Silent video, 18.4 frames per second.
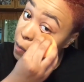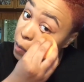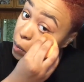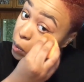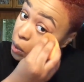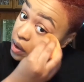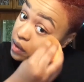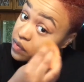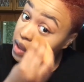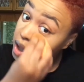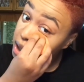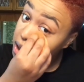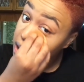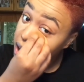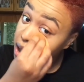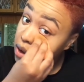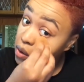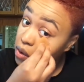bring that
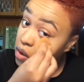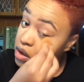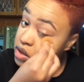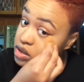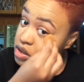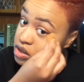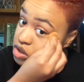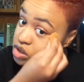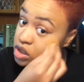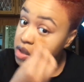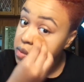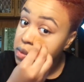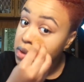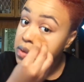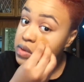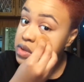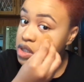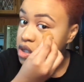down onto the
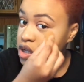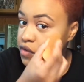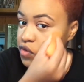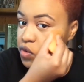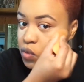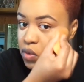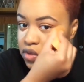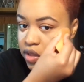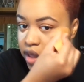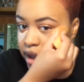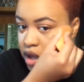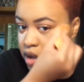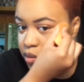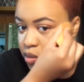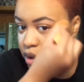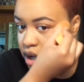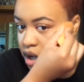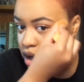cheekbones, and if you would like,
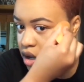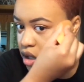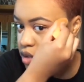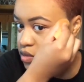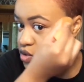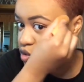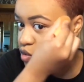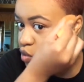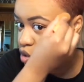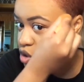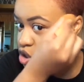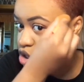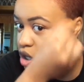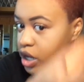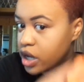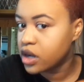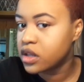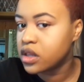bring it up towards your
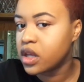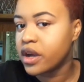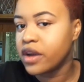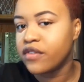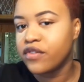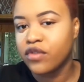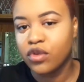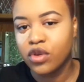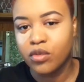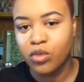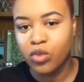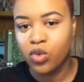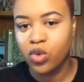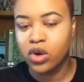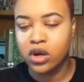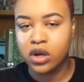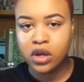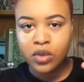hairline for a
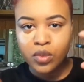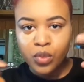more,